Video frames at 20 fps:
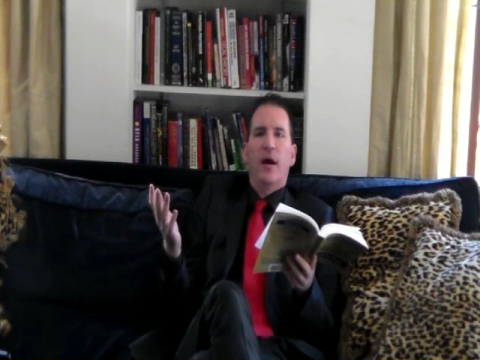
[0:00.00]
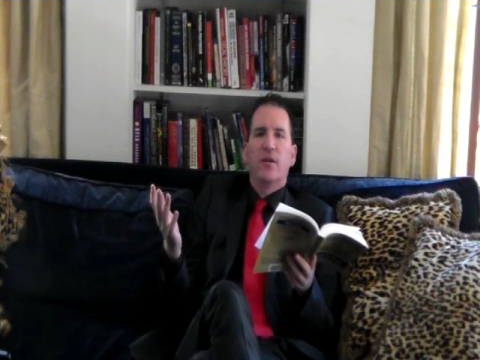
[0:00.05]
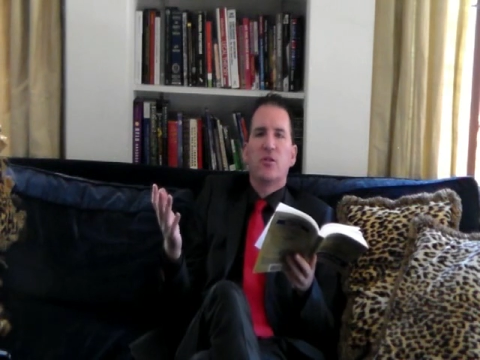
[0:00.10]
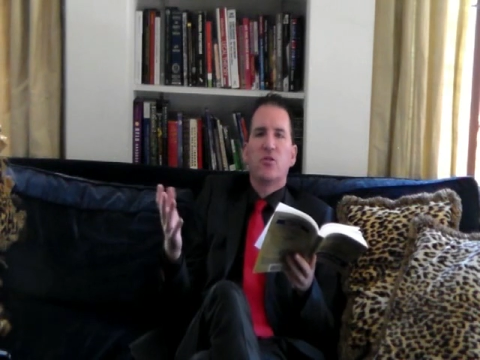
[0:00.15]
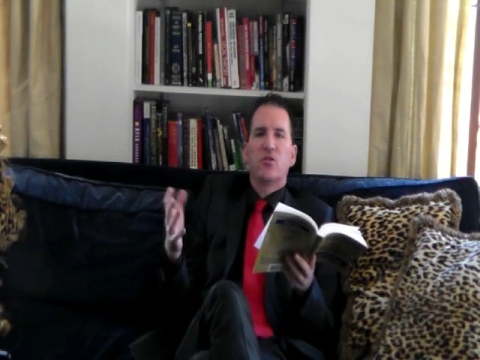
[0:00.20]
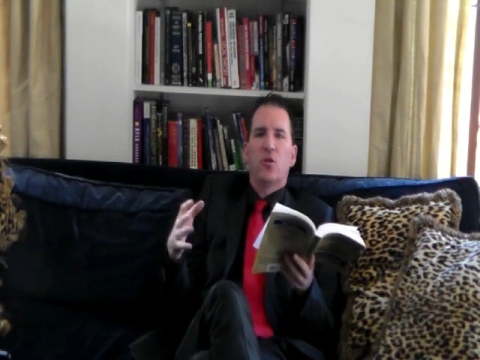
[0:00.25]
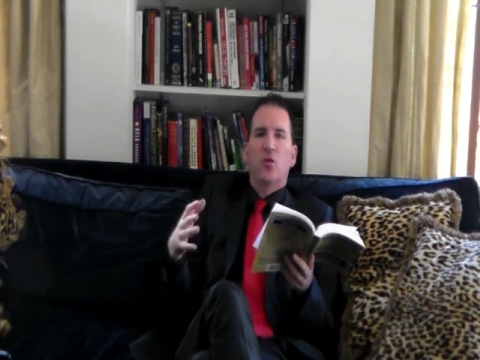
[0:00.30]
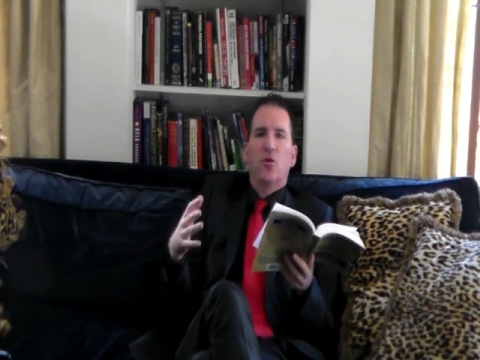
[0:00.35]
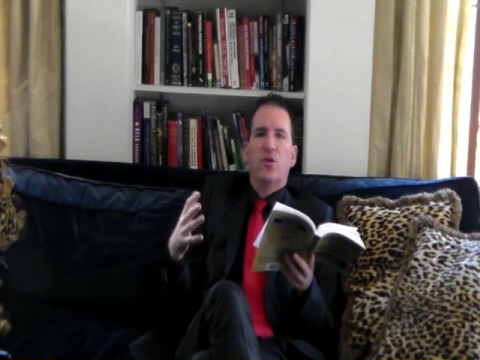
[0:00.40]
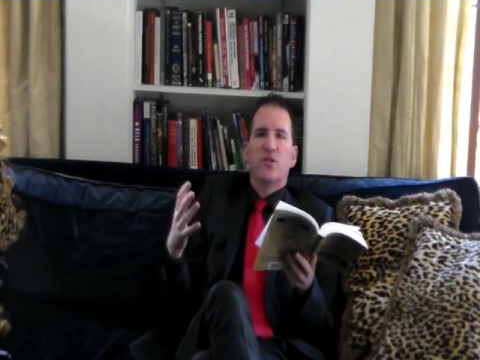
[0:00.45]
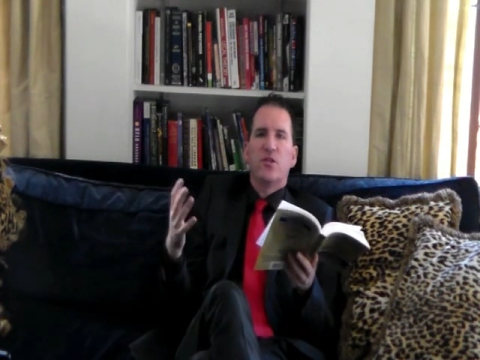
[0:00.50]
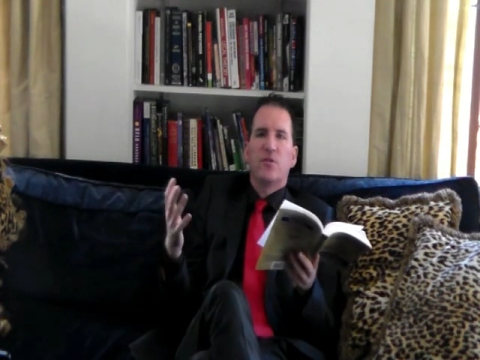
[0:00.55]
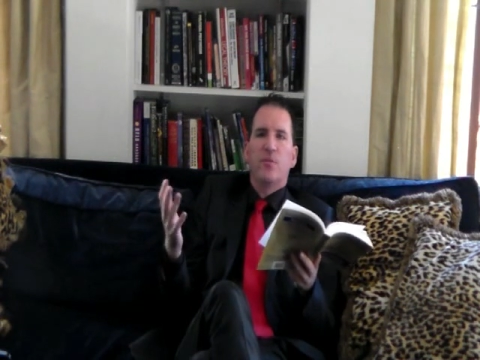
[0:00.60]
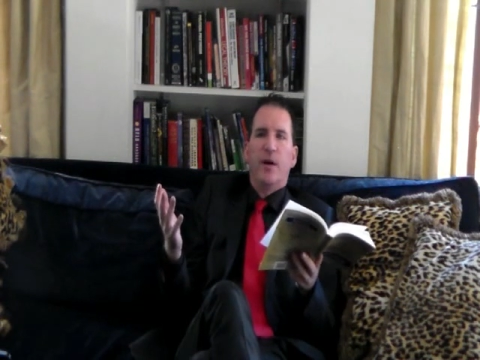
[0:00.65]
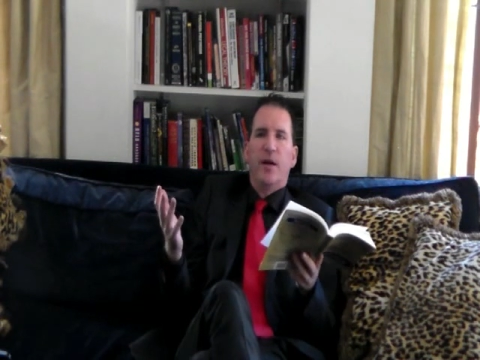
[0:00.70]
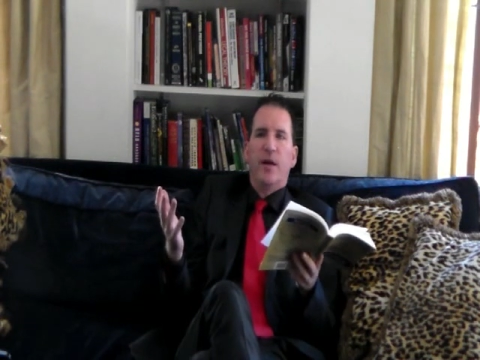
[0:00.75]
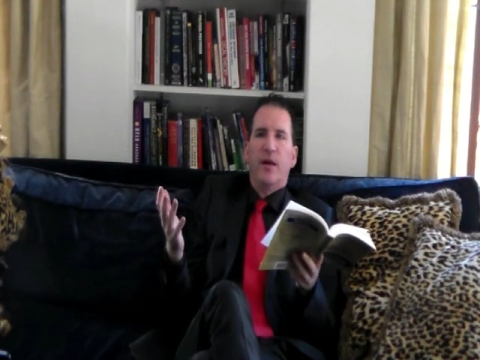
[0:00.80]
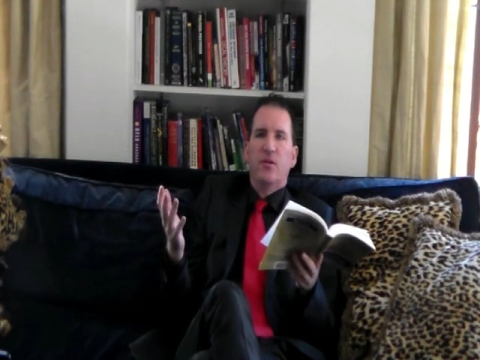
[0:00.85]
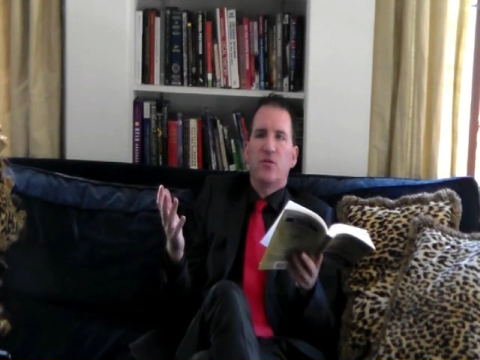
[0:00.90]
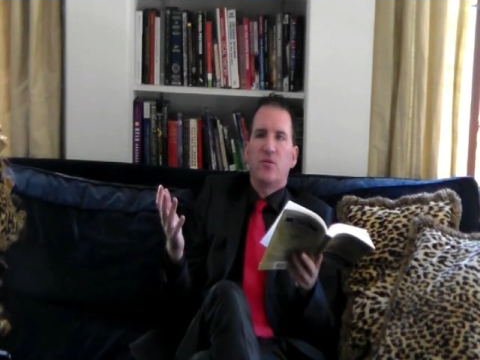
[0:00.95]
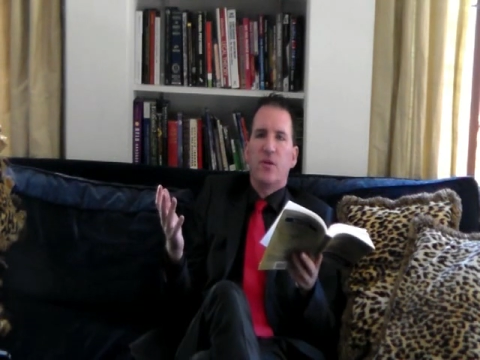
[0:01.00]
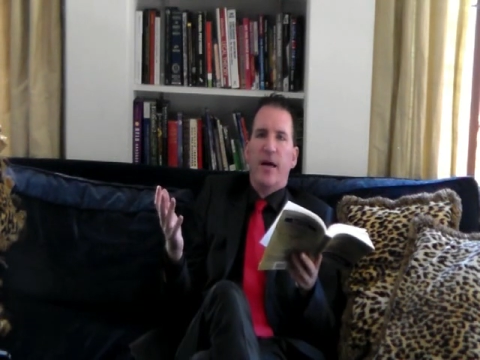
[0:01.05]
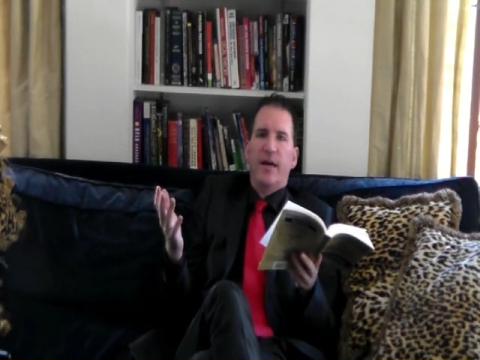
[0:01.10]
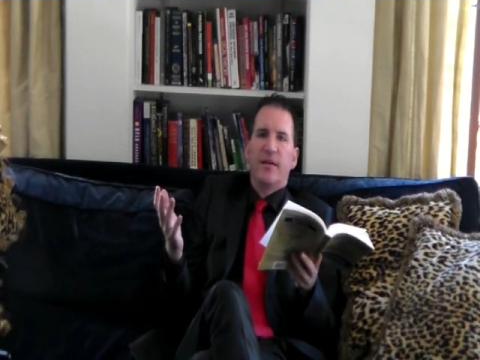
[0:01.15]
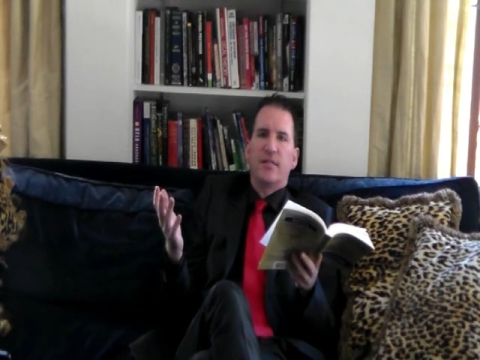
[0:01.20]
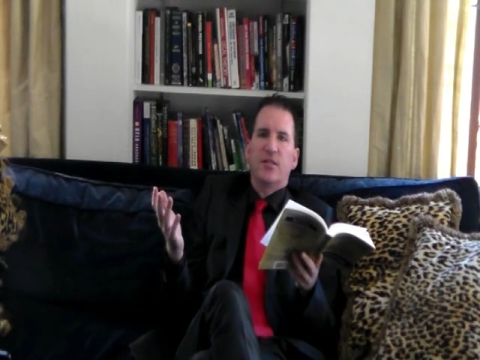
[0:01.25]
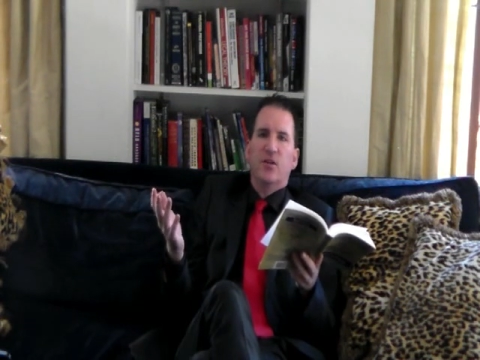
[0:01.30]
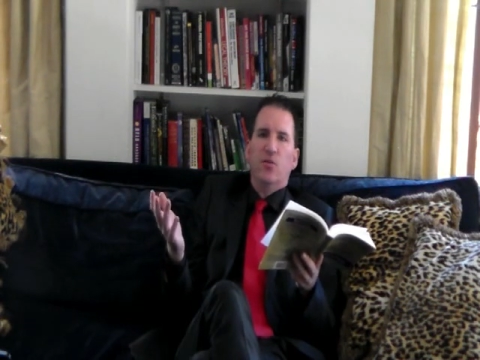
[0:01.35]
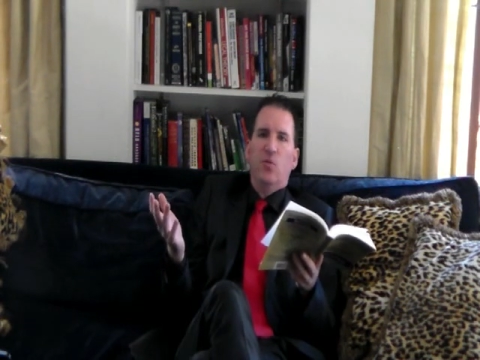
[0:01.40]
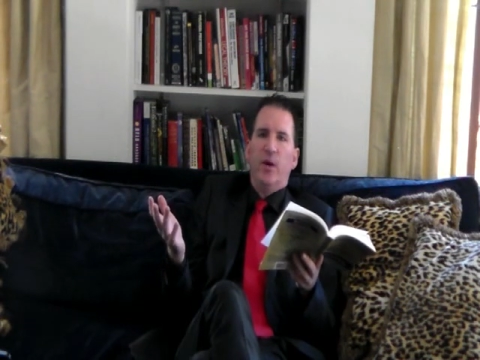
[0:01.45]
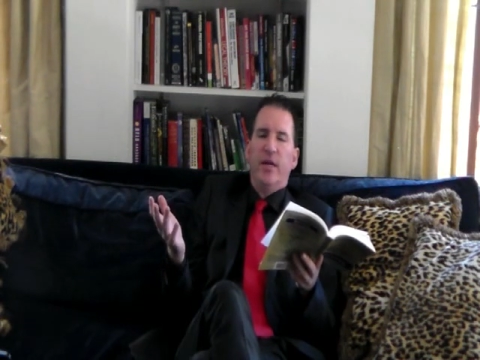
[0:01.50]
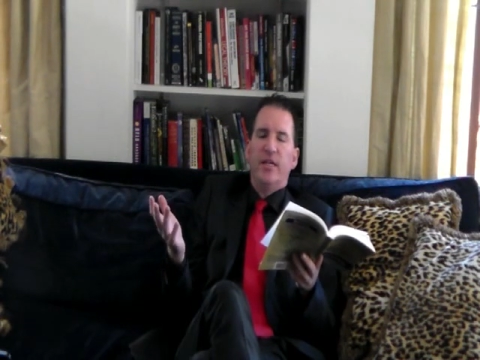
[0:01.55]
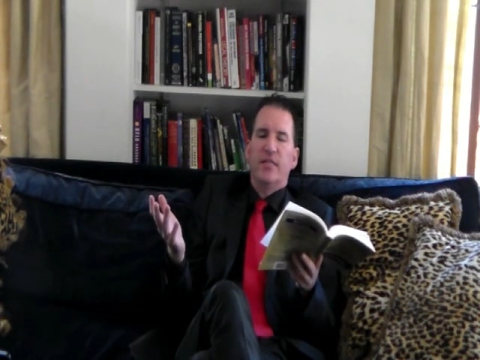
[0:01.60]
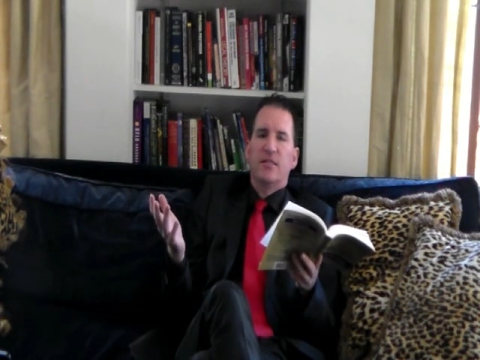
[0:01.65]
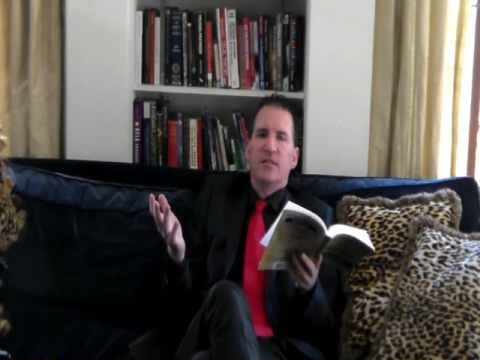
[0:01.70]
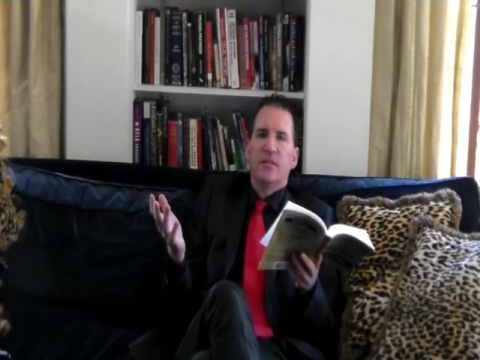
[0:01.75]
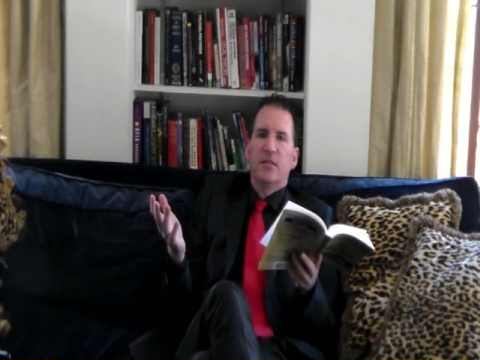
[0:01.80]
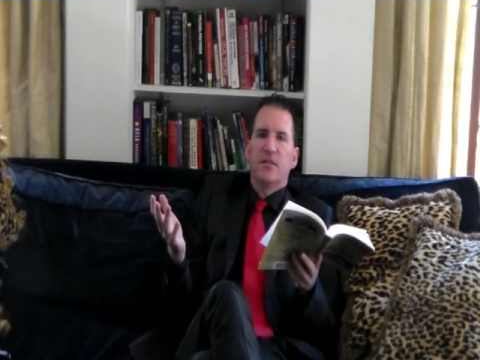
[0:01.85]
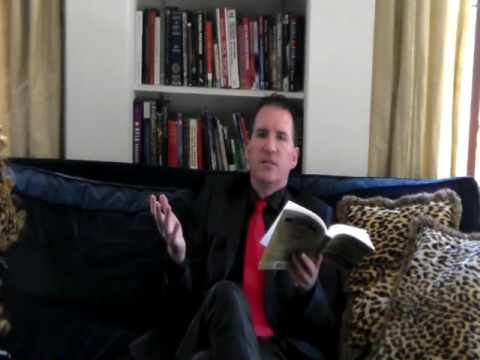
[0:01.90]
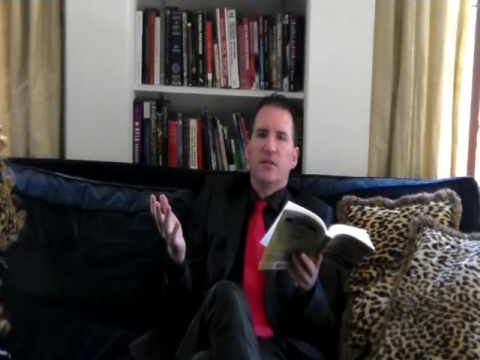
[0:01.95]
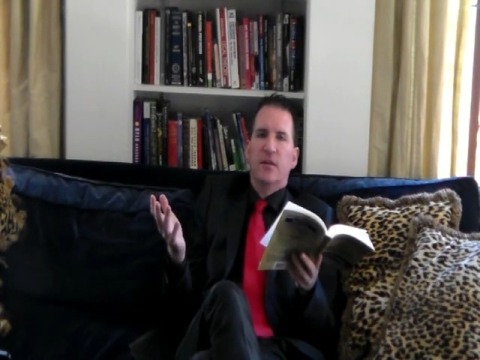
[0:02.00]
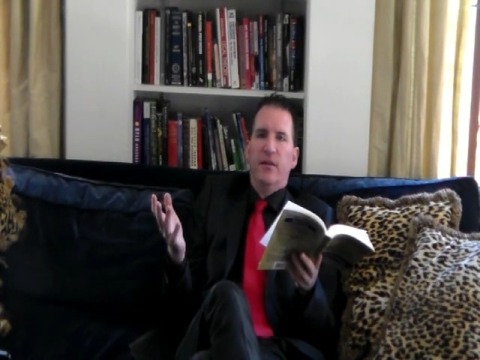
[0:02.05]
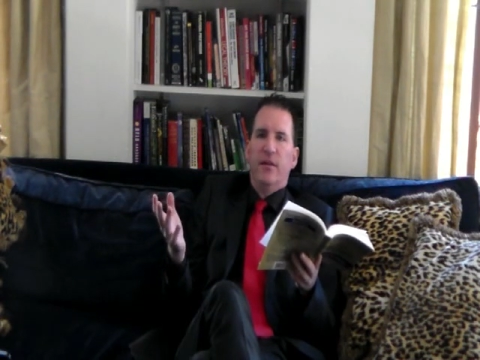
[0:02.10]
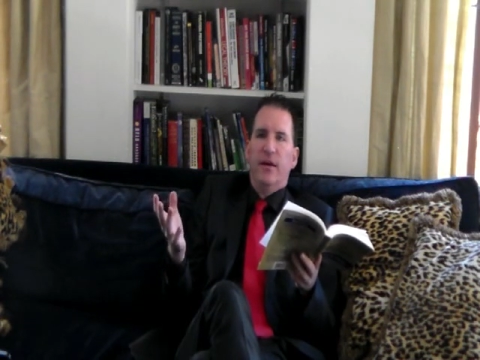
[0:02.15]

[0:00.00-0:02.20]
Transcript: And so lots of money is actually wasted,